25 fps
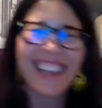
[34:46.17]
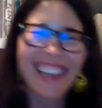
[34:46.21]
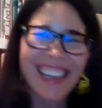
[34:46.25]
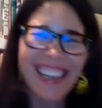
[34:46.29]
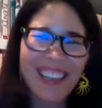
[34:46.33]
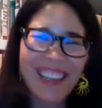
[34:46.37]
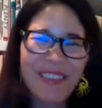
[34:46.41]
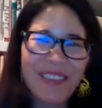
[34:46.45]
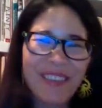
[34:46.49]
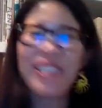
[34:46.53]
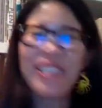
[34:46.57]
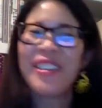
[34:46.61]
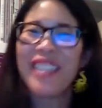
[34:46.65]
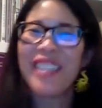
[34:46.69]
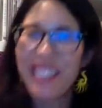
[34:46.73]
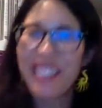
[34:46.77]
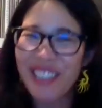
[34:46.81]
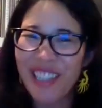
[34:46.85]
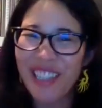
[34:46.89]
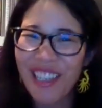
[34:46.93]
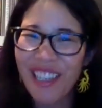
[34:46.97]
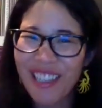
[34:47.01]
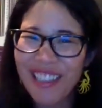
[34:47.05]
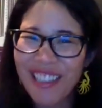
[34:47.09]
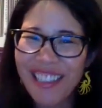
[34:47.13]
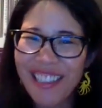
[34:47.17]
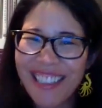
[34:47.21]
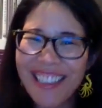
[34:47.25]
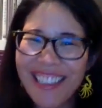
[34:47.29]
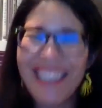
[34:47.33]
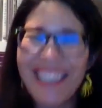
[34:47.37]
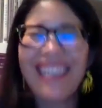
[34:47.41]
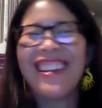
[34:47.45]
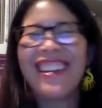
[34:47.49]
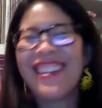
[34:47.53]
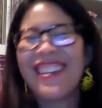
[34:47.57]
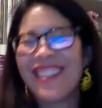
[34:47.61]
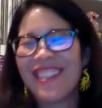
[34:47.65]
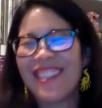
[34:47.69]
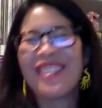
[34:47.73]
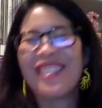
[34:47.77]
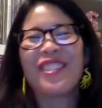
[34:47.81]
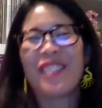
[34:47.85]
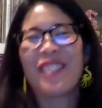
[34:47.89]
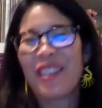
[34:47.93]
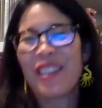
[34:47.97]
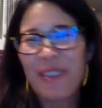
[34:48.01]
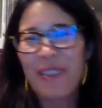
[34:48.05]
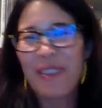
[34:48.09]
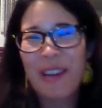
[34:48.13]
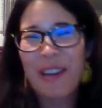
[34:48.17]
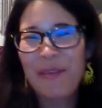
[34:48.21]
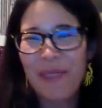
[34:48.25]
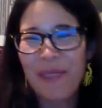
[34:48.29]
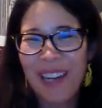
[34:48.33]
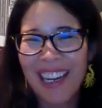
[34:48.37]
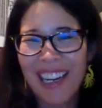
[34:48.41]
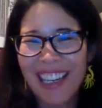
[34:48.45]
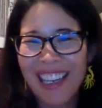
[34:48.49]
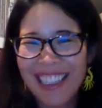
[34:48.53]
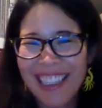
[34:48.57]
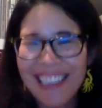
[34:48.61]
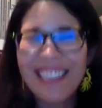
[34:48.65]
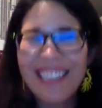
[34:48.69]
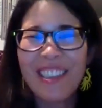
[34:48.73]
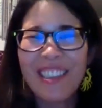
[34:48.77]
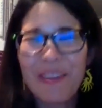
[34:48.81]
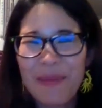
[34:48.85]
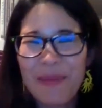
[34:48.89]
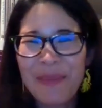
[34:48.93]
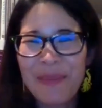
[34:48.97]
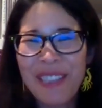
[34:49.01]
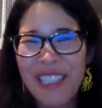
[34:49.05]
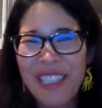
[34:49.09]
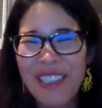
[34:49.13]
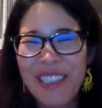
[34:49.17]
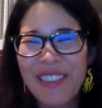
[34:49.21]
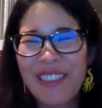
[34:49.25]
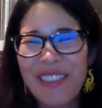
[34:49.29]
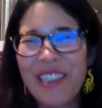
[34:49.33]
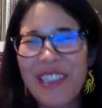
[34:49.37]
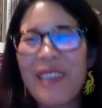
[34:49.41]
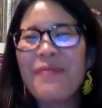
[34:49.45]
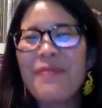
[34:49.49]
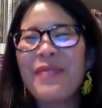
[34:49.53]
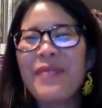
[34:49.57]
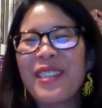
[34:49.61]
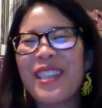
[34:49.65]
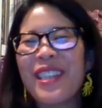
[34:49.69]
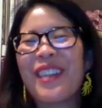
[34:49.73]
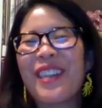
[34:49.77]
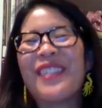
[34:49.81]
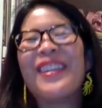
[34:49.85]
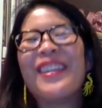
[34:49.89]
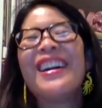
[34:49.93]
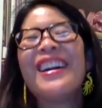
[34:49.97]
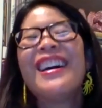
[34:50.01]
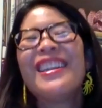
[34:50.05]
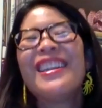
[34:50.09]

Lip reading: When you eat chocolate or drink red wine, dopamine goes up. So